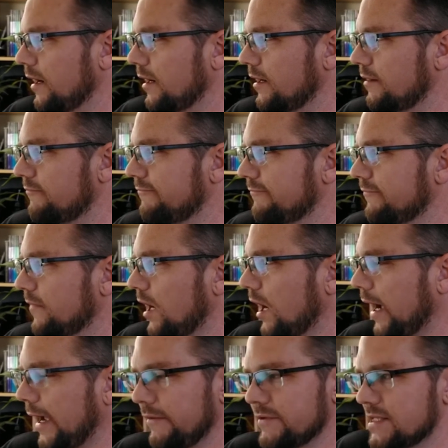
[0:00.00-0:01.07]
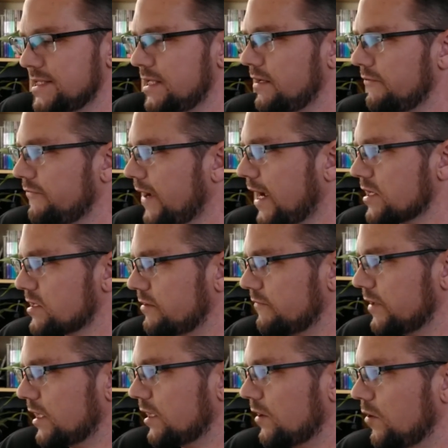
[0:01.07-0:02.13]
I haven't seen a fashion
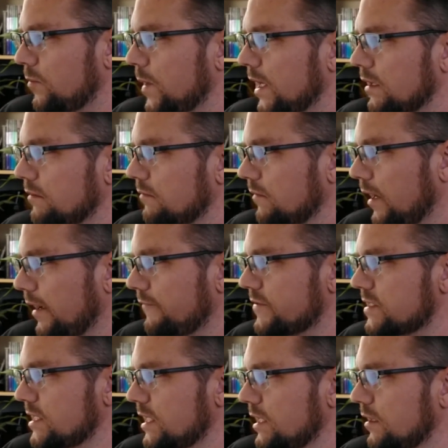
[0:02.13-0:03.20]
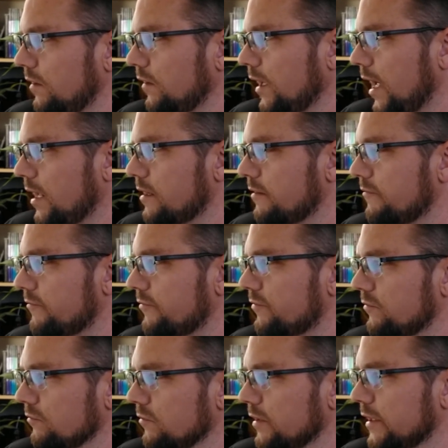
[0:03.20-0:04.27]
video, but I've seen a lot of
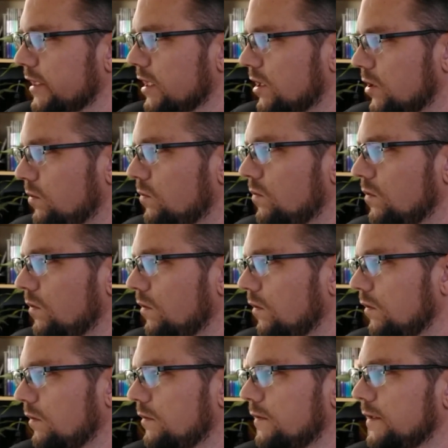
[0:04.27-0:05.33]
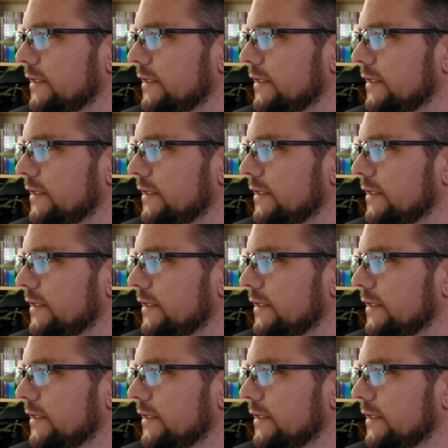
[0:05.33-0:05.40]
really cool